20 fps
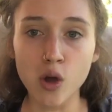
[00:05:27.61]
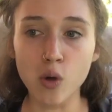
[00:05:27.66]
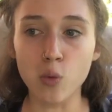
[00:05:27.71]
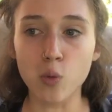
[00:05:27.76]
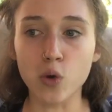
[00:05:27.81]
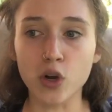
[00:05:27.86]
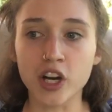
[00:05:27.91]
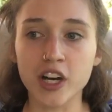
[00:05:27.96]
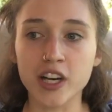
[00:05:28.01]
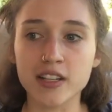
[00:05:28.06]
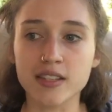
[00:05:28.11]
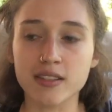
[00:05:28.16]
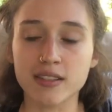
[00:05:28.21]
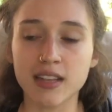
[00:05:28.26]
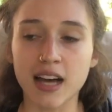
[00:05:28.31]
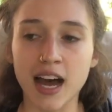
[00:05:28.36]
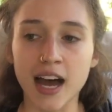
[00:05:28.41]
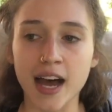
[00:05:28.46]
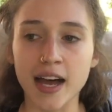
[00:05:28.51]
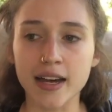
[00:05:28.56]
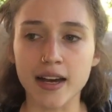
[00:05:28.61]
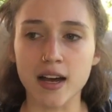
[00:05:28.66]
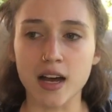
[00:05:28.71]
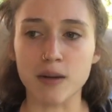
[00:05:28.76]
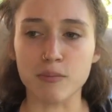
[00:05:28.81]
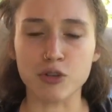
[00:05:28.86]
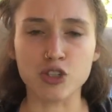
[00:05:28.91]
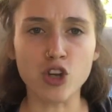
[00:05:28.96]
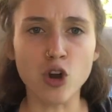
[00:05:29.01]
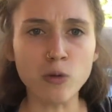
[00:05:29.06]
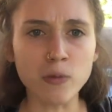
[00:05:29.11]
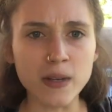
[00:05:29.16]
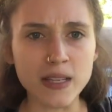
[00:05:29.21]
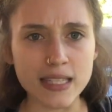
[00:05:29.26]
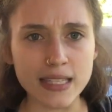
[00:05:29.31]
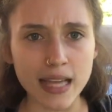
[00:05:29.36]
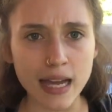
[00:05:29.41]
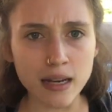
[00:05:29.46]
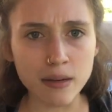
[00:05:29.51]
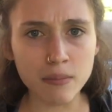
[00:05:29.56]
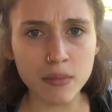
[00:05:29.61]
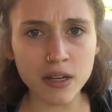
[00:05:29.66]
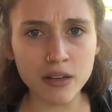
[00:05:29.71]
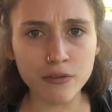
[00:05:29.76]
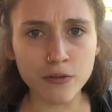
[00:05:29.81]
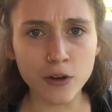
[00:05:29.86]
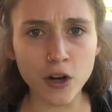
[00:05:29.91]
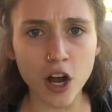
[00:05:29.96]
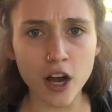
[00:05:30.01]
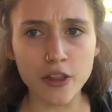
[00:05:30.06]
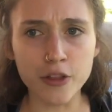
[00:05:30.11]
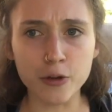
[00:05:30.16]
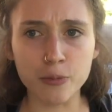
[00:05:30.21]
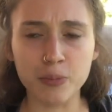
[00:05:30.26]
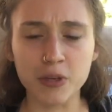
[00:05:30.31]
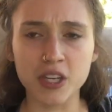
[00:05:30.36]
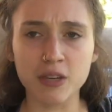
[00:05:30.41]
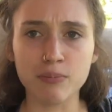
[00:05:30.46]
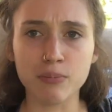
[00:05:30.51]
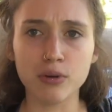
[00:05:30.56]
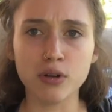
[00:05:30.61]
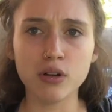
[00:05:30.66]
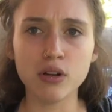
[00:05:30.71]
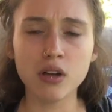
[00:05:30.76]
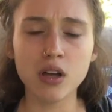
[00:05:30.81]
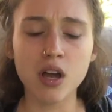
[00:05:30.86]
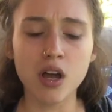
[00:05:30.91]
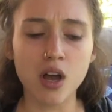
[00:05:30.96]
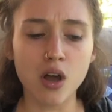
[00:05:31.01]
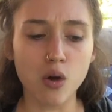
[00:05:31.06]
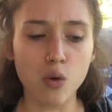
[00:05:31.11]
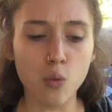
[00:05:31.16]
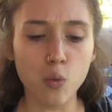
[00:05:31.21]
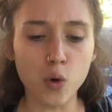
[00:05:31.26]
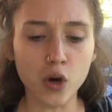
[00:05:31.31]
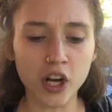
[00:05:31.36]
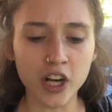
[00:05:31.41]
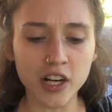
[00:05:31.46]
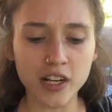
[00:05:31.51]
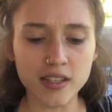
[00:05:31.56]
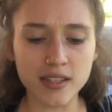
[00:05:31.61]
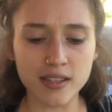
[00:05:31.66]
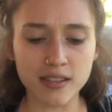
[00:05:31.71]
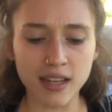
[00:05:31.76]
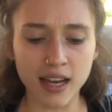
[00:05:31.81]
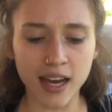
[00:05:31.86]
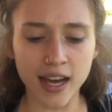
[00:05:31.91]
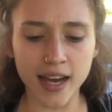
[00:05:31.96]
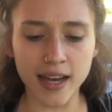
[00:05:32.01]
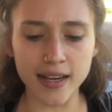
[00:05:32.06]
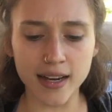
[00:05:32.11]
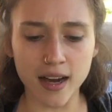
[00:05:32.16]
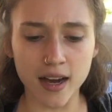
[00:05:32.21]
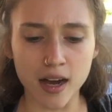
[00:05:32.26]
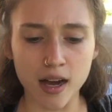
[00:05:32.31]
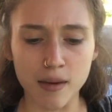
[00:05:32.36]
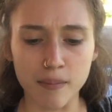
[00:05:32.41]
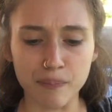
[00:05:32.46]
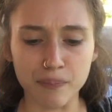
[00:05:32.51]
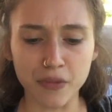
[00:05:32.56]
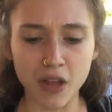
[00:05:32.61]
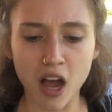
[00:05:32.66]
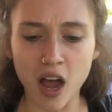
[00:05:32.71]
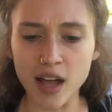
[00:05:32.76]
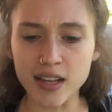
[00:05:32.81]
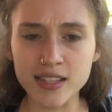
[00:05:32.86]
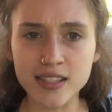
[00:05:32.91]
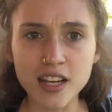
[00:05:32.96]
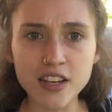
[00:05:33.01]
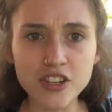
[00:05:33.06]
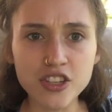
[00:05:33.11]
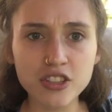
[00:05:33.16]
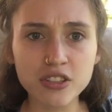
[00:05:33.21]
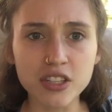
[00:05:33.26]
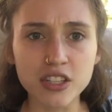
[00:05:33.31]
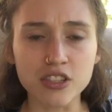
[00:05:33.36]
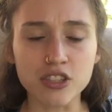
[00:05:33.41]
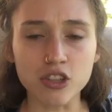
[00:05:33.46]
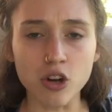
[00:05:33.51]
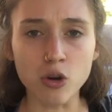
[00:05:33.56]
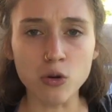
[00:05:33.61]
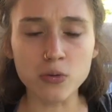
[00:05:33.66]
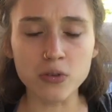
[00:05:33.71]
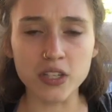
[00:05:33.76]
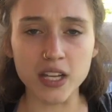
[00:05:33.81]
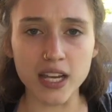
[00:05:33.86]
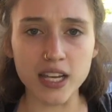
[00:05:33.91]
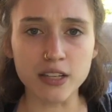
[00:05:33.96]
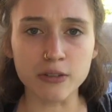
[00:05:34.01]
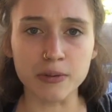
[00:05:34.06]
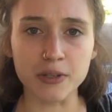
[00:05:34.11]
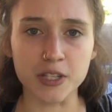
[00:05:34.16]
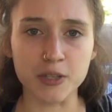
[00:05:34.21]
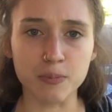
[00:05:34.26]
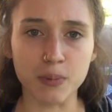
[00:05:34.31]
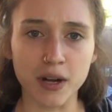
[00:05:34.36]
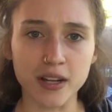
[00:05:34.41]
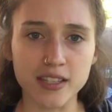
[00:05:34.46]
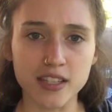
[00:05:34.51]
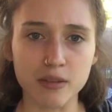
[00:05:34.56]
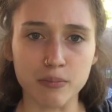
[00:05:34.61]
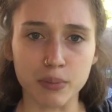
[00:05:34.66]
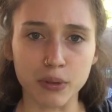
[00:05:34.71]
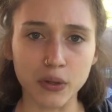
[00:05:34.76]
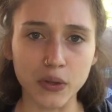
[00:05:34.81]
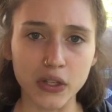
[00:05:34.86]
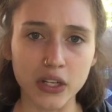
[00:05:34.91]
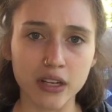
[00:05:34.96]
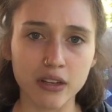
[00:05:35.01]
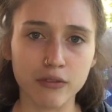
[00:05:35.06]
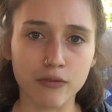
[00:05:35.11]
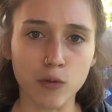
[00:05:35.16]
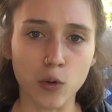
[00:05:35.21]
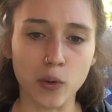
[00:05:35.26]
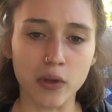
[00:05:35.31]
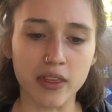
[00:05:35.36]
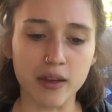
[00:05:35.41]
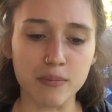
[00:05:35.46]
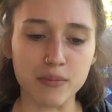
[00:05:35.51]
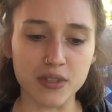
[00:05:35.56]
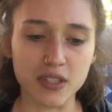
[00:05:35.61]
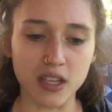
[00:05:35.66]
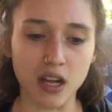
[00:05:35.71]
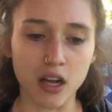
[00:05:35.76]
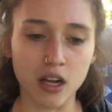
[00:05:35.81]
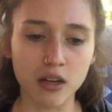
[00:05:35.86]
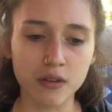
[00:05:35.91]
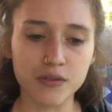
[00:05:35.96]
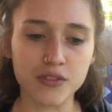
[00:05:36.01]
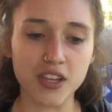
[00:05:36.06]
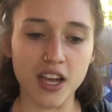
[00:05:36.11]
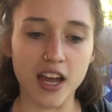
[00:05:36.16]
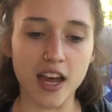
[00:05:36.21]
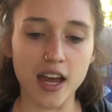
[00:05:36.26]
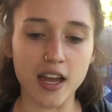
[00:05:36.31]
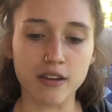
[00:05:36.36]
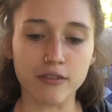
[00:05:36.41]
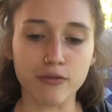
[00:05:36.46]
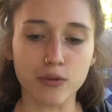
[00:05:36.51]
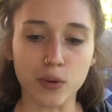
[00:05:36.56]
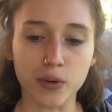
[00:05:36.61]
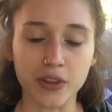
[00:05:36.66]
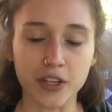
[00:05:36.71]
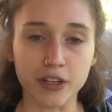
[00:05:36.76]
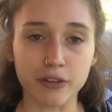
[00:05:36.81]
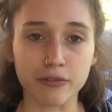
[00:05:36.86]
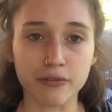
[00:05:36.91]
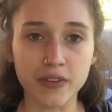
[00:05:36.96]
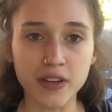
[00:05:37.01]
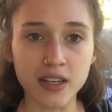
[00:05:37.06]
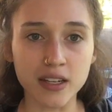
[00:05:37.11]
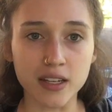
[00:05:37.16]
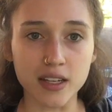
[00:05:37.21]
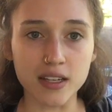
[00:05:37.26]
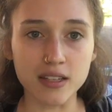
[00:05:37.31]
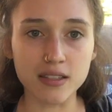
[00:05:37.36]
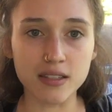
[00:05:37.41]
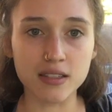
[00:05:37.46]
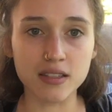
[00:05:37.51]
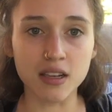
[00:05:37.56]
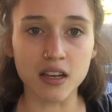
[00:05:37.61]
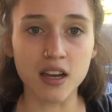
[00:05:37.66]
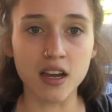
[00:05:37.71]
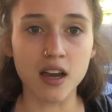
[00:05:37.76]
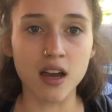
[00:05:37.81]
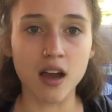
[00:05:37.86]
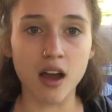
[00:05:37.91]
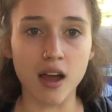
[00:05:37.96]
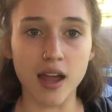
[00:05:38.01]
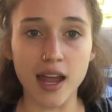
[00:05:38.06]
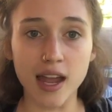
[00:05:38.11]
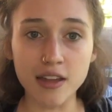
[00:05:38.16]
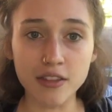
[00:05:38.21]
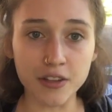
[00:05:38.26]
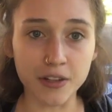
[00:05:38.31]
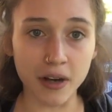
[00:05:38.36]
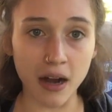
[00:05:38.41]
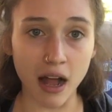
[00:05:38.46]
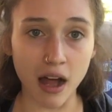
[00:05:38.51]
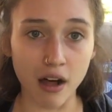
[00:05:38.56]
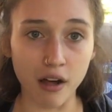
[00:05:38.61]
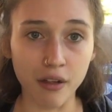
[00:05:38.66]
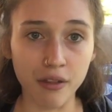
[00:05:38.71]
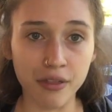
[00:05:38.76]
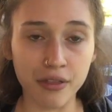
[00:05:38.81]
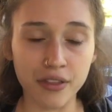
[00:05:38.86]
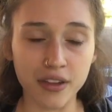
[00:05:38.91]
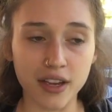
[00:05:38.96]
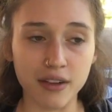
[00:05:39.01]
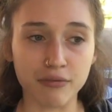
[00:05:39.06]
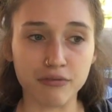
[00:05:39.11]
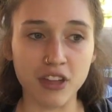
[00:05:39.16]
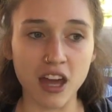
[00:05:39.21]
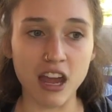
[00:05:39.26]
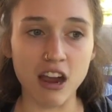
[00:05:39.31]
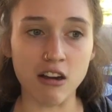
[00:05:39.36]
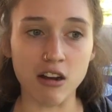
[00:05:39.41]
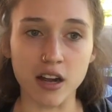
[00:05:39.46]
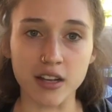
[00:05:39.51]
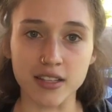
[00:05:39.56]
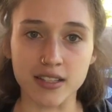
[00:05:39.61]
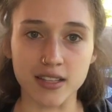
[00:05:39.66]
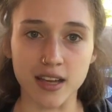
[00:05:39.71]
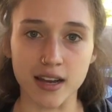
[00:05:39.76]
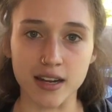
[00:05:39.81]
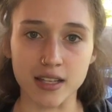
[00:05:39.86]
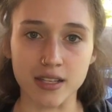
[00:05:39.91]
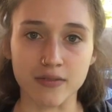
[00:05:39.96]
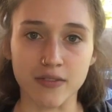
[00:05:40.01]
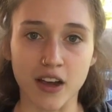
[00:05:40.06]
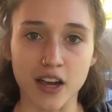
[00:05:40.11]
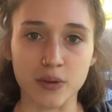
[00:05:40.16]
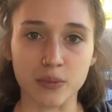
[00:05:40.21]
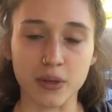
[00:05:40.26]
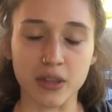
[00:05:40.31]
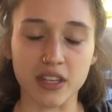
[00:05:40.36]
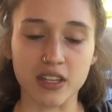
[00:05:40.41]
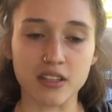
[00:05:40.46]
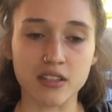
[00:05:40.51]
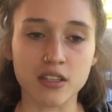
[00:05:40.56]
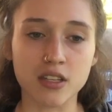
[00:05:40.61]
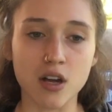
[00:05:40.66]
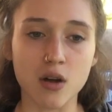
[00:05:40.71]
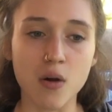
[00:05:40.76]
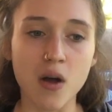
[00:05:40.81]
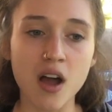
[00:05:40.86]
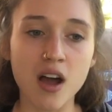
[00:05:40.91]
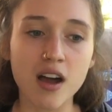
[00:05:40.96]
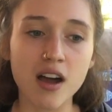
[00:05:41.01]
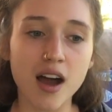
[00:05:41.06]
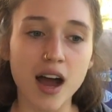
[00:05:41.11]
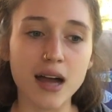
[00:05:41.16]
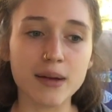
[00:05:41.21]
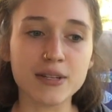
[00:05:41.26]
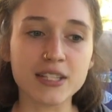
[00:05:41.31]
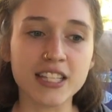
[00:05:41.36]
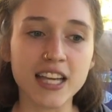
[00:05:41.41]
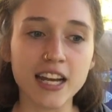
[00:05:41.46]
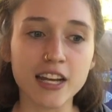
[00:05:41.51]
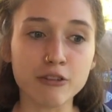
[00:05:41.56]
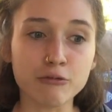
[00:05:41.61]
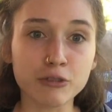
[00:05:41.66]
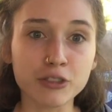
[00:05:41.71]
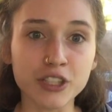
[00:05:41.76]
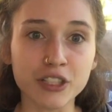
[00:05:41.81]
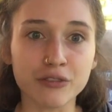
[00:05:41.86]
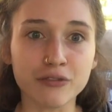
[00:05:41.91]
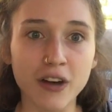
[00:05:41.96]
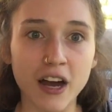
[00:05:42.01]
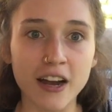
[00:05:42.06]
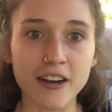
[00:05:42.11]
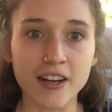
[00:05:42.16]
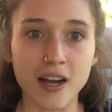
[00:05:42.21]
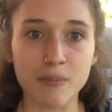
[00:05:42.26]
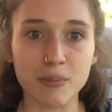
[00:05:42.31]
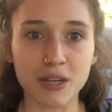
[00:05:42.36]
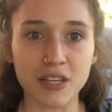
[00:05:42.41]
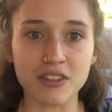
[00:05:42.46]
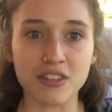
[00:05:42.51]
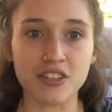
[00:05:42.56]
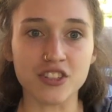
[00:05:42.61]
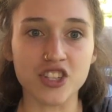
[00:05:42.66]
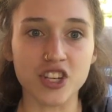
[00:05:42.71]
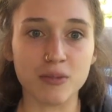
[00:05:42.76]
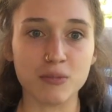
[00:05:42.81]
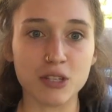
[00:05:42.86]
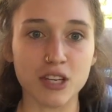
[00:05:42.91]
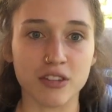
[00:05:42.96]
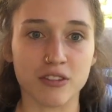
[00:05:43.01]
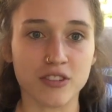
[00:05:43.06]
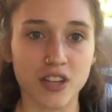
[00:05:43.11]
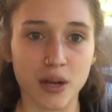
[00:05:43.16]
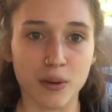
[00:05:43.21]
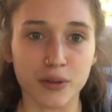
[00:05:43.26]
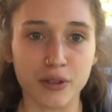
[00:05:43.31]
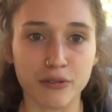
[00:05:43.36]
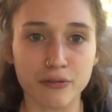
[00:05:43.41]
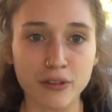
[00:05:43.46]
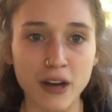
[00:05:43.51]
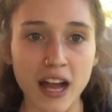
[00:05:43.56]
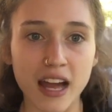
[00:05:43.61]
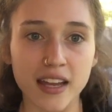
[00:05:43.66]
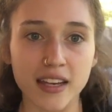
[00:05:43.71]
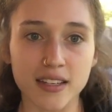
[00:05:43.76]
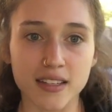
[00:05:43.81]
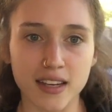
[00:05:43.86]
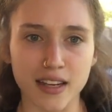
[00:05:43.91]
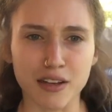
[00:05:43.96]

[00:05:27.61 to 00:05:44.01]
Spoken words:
Words that show resentment for other people, words that essentially don't take responsibility for themselves and for their fitness and their health if they are unsatisfied with it. So I was getting really fired up in the gym the other day with a friend.